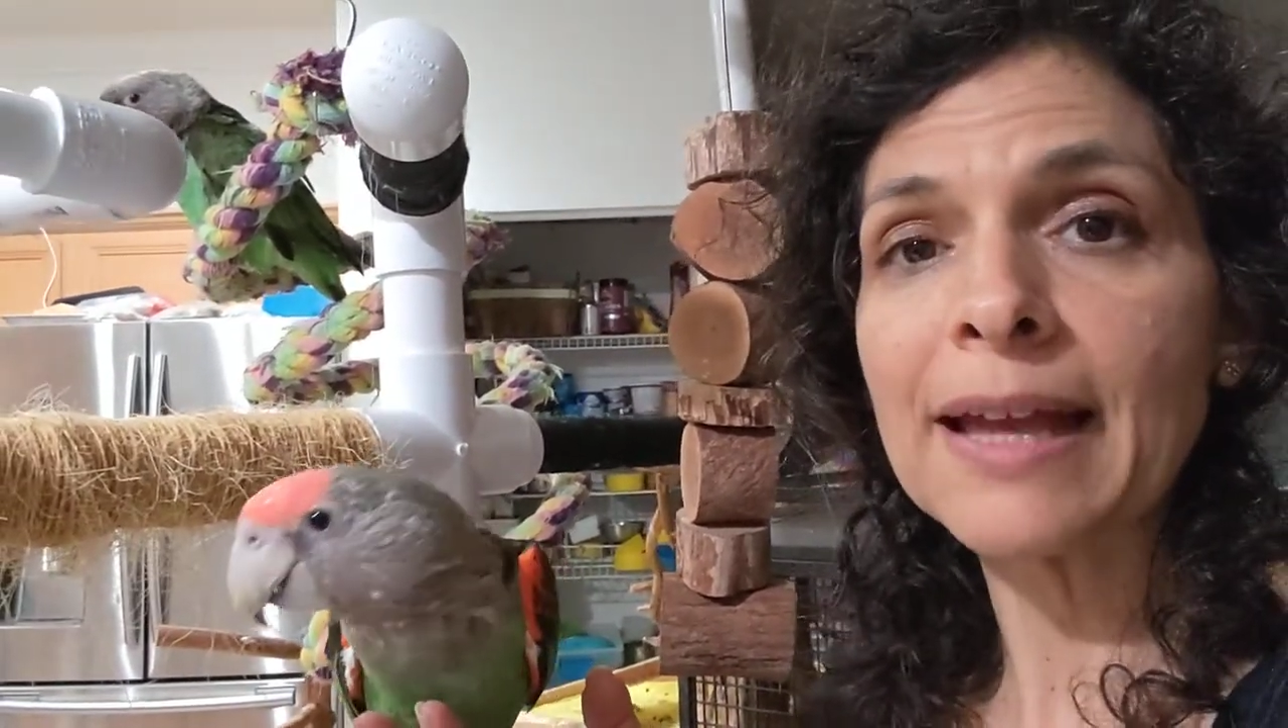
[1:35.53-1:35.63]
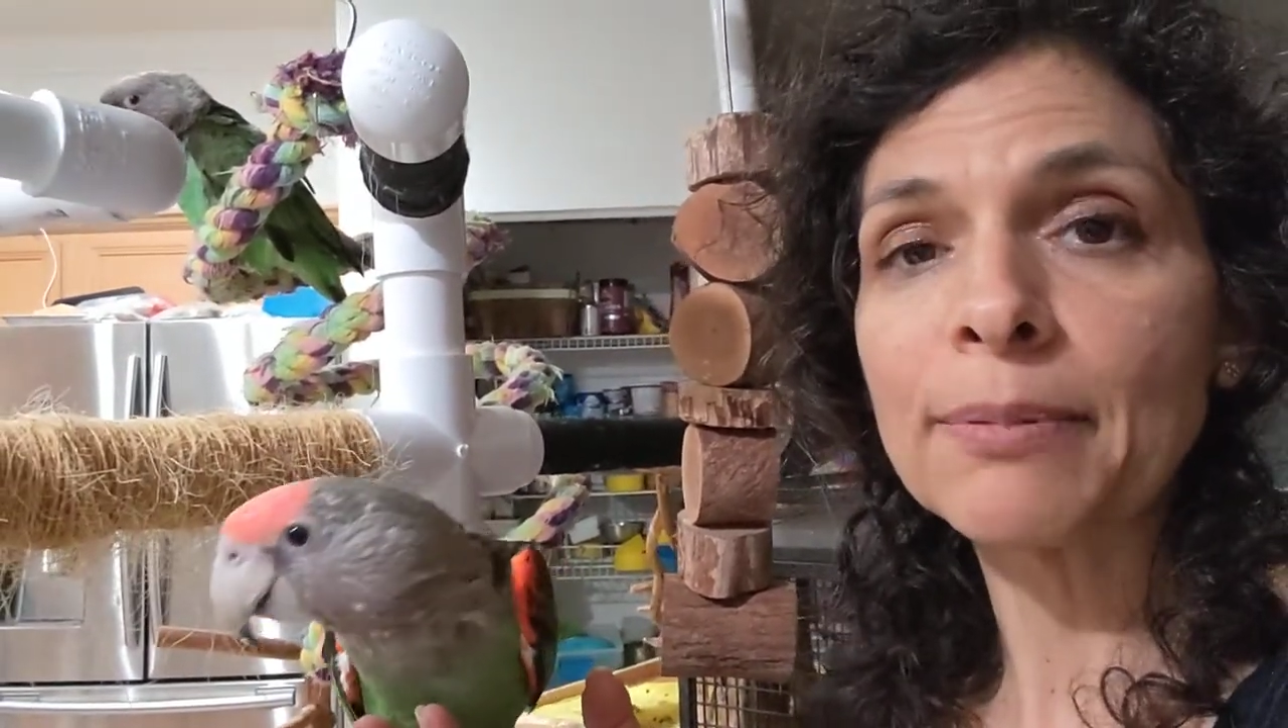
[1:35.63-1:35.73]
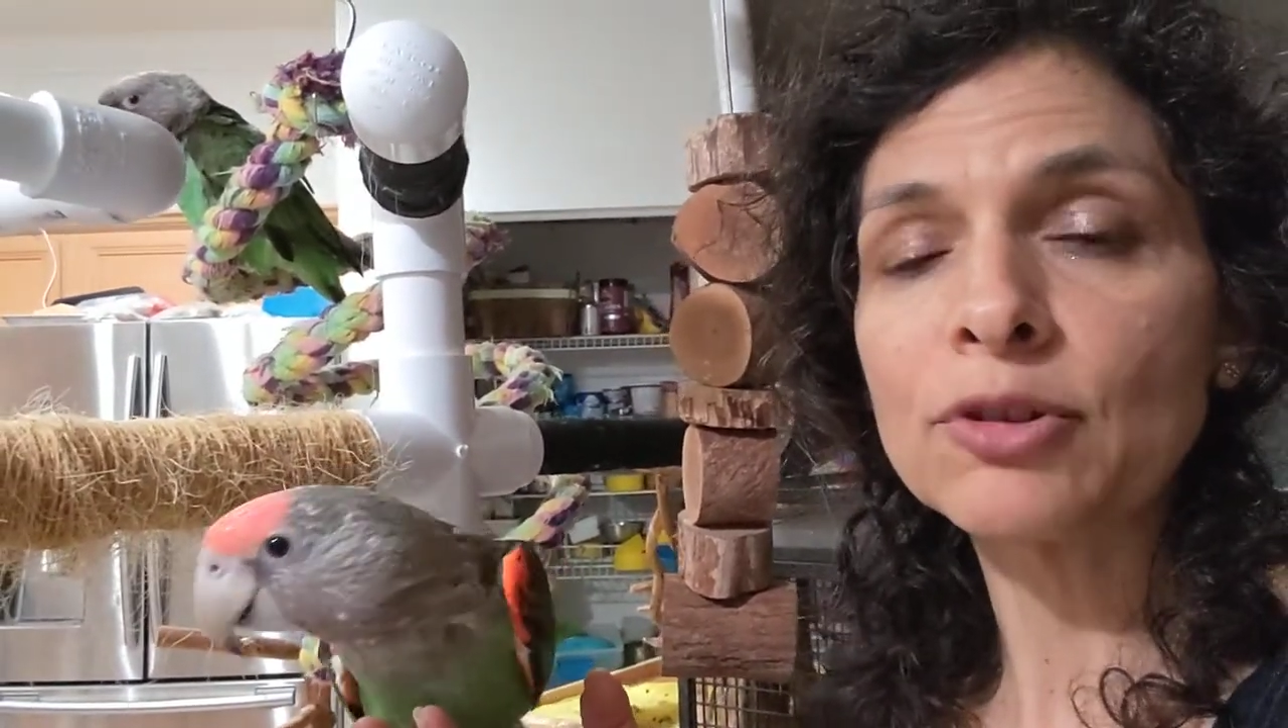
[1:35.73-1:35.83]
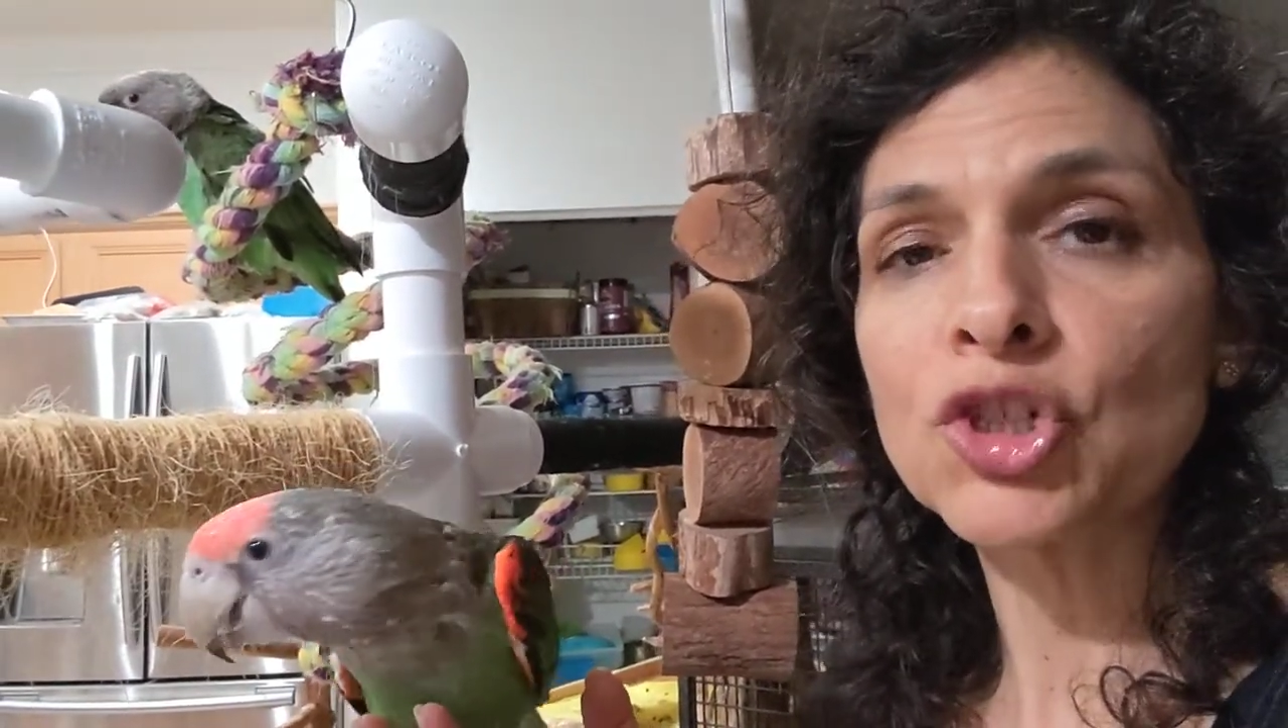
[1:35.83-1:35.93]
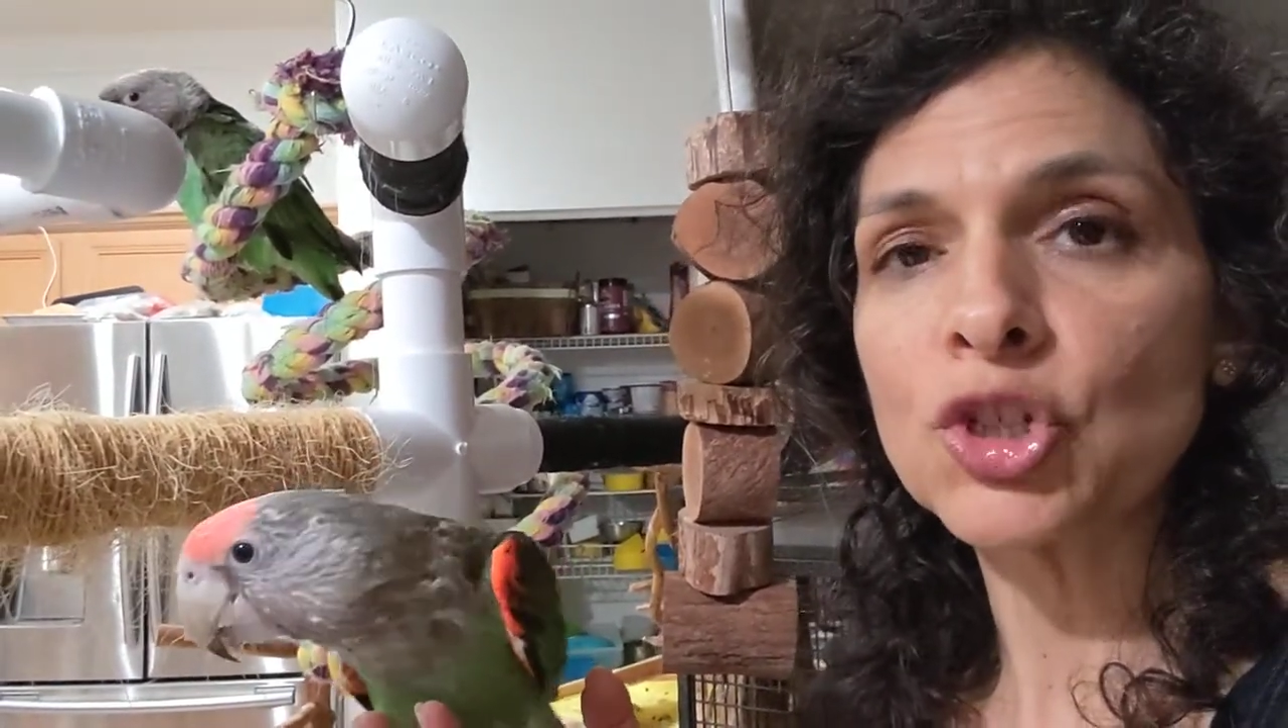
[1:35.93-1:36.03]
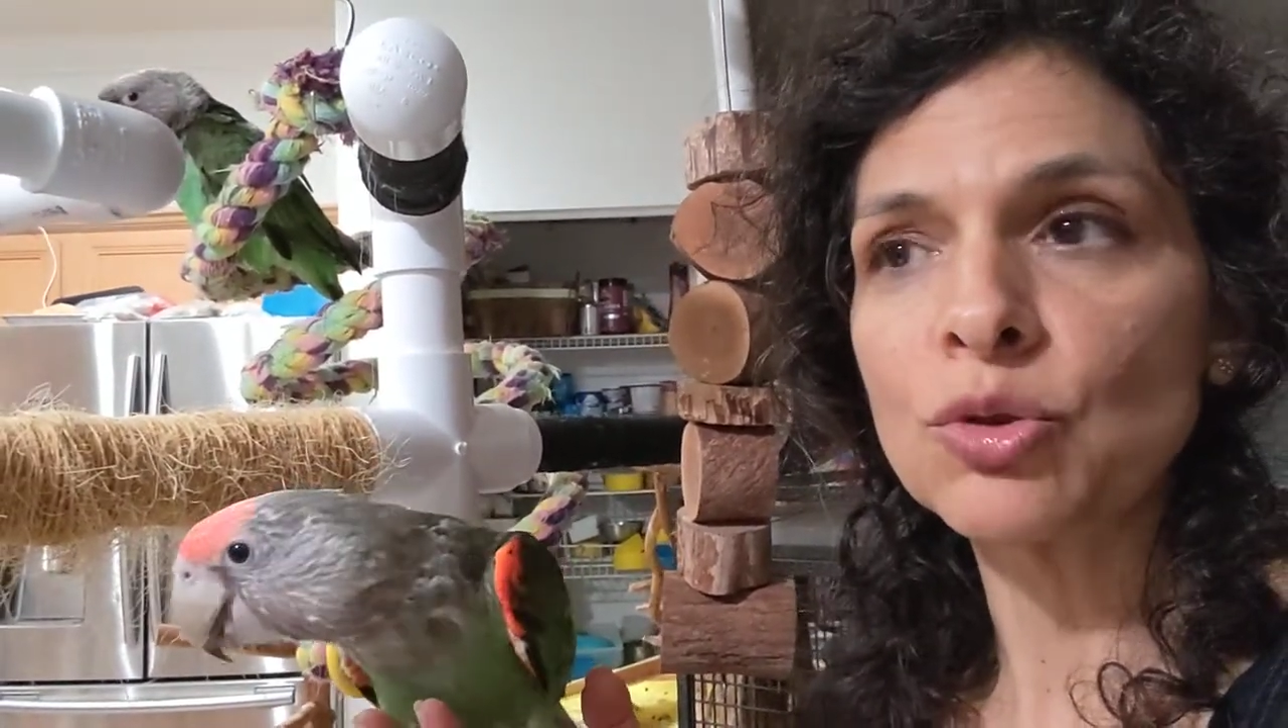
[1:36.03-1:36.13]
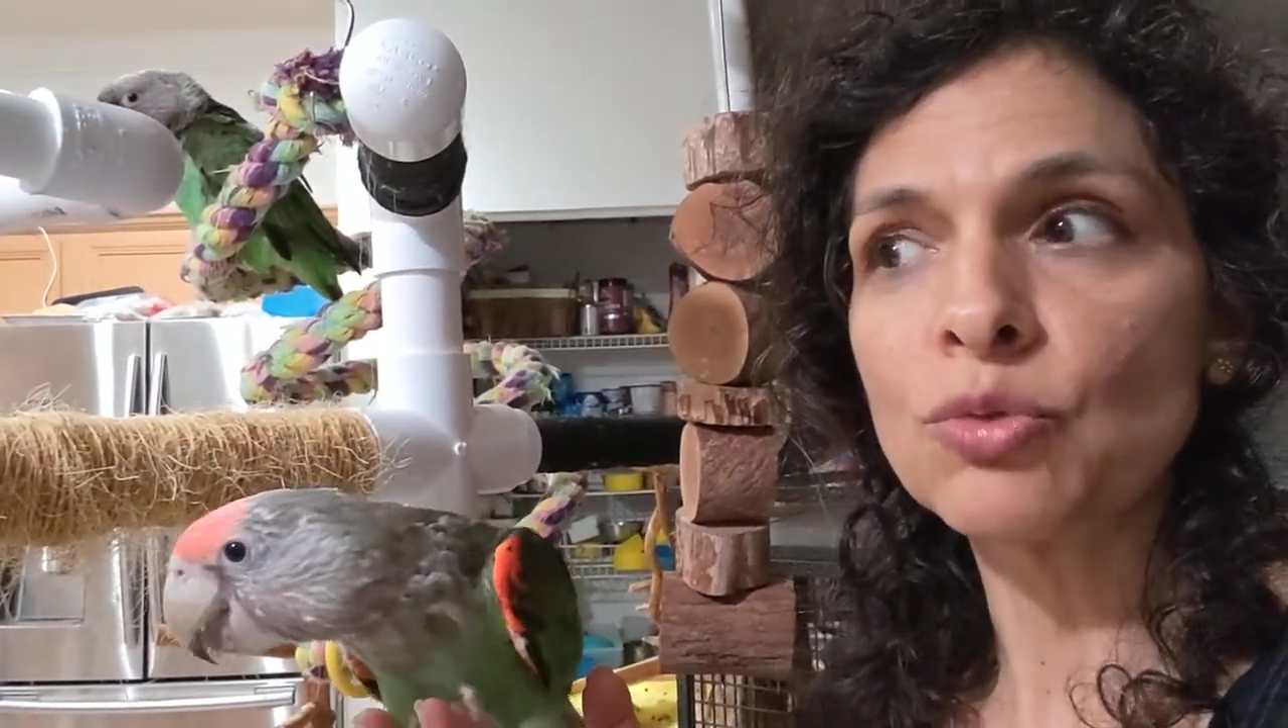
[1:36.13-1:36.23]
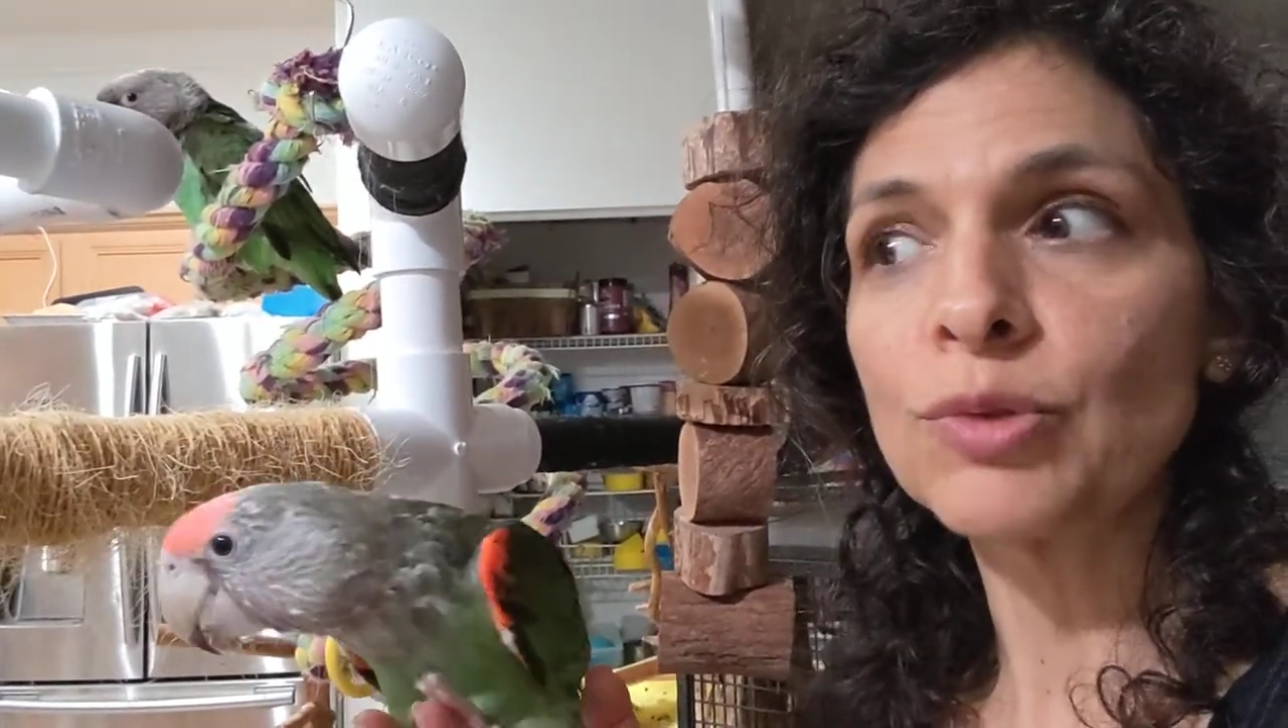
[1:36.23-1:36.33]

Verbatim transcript: able to